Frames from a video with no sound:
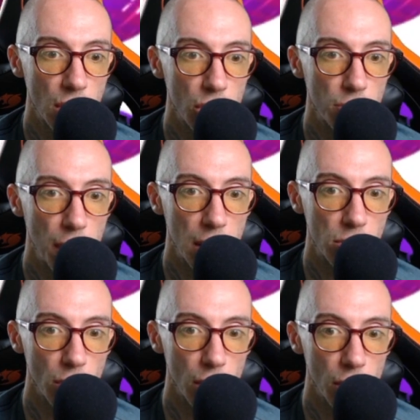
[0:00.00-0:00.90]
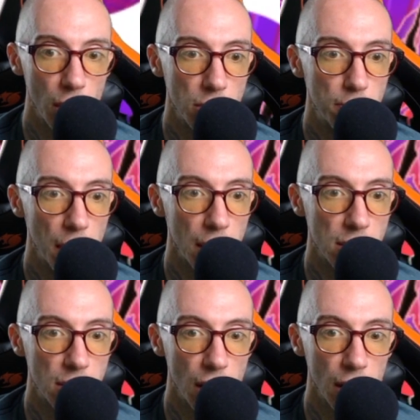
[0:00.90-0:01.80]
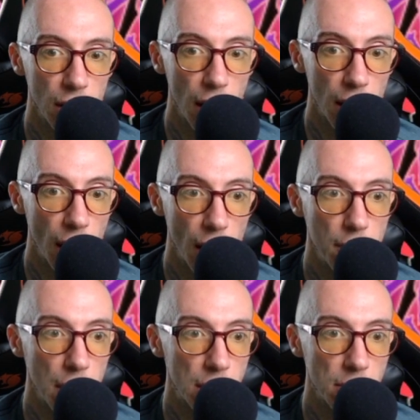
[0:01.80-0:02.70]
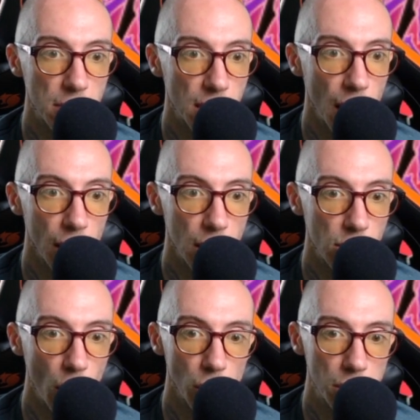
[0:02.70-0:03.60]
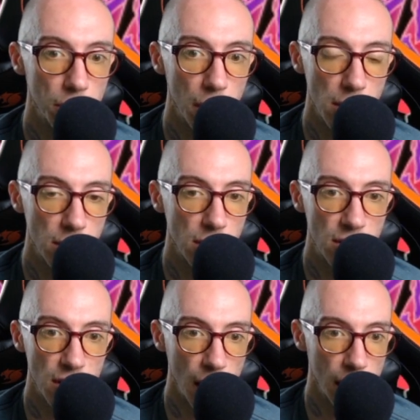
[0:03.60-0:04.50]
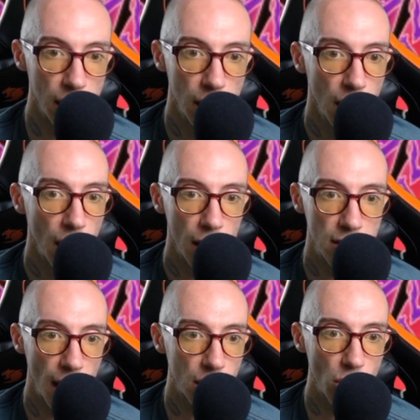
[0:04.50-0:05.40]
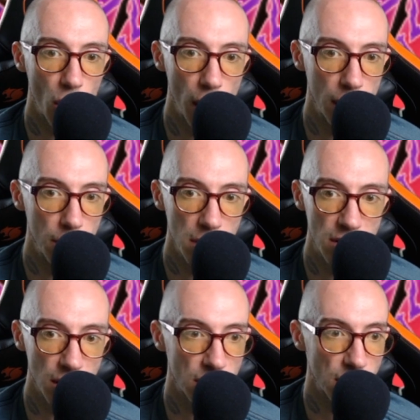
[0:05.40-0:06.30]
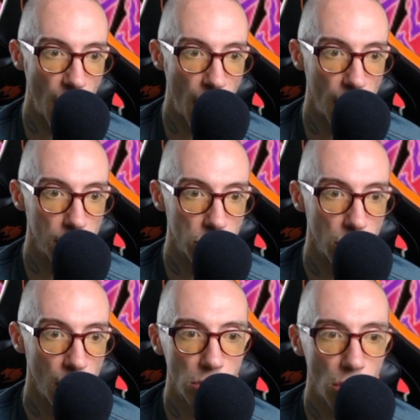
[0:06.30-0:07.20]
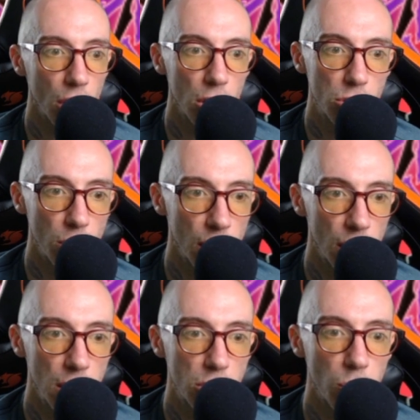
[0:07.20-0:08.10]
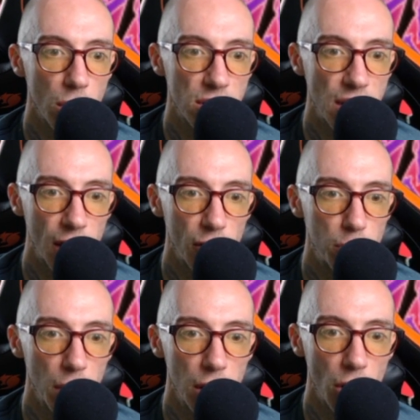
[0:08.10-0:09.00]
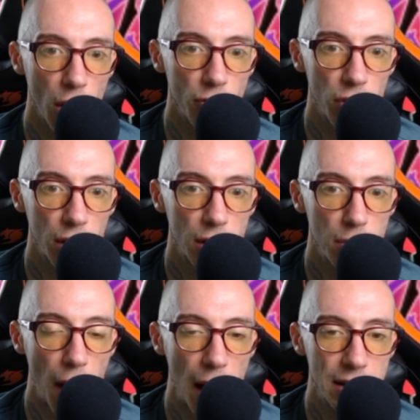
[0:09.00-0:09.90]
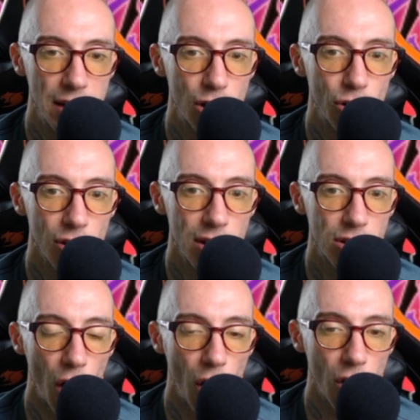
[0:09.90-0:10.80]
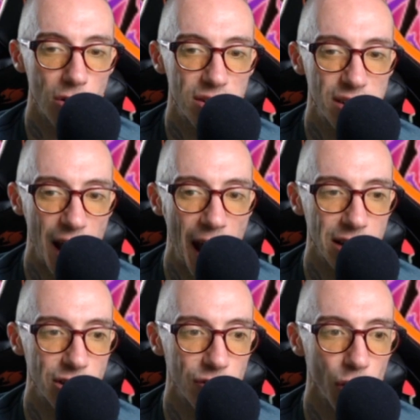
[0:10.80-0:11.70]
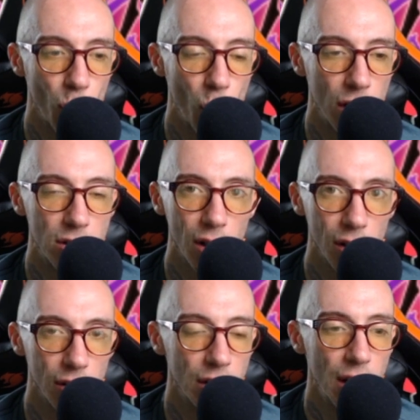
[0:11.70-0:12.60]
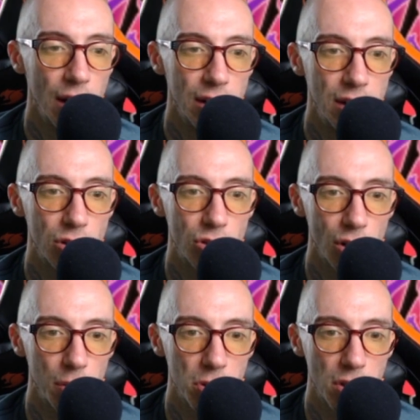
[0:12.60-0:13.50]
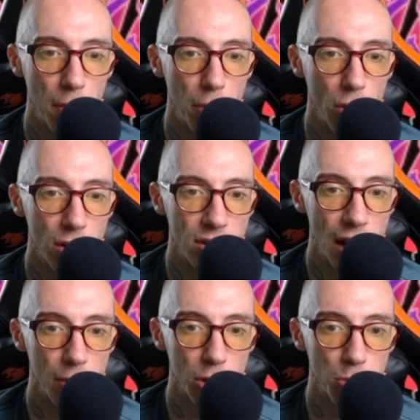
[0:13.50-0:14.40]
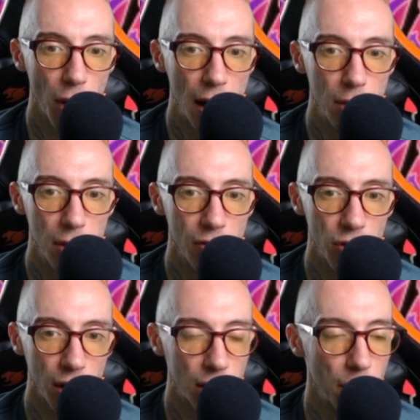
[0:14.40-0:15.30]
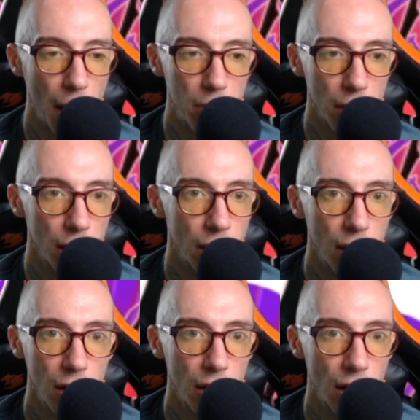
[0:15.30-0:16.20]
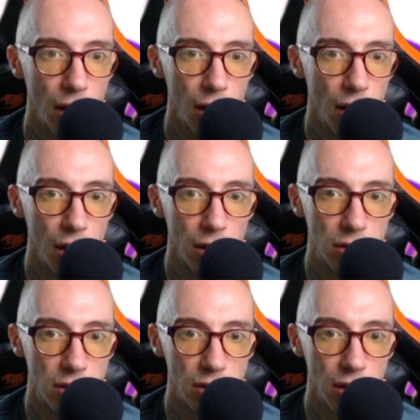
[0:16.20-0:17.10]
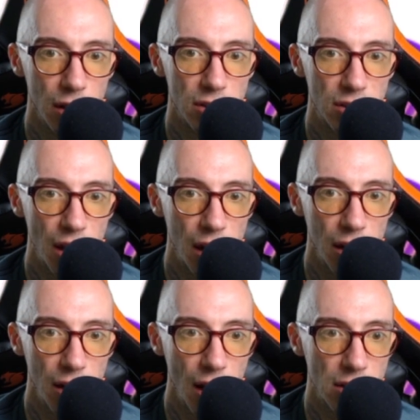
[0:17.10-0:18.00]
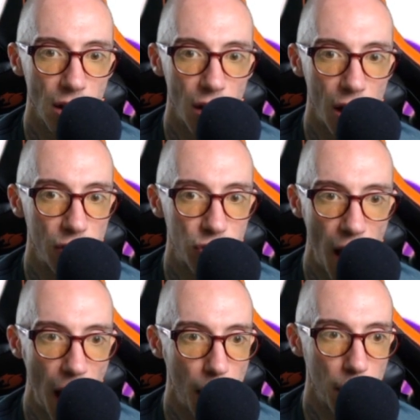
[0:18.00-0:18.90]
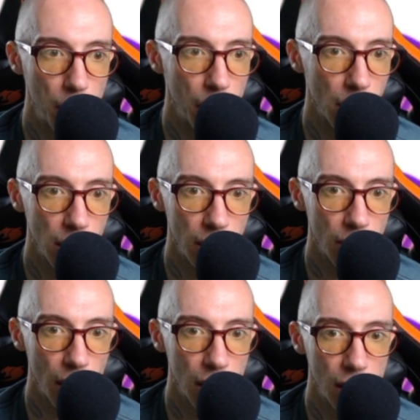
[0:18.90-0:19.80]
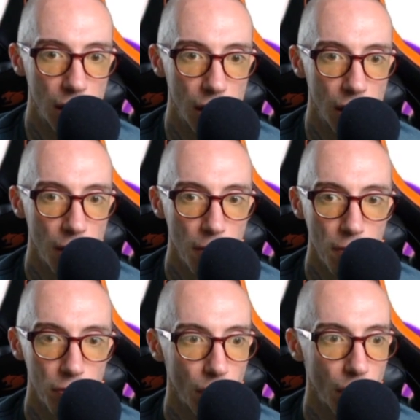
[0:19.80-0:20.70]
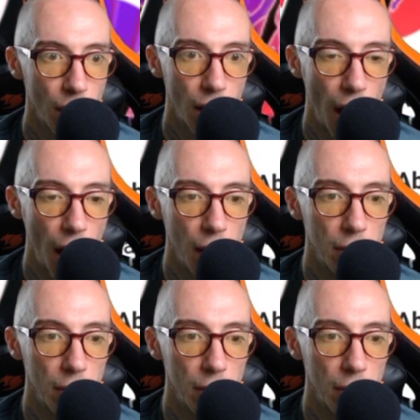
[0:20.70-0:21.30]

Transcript: touch base on his biggest thing that makes him scary, his ultimate is insane. Attacks all enemies 6 times. Targets with at least 1 stack of bleed are inflicted by decrease all stats for 1 turn. Deals 30% bonus damage per enemy inflicted by bleed. It's insane. He has a life tap ability right here. I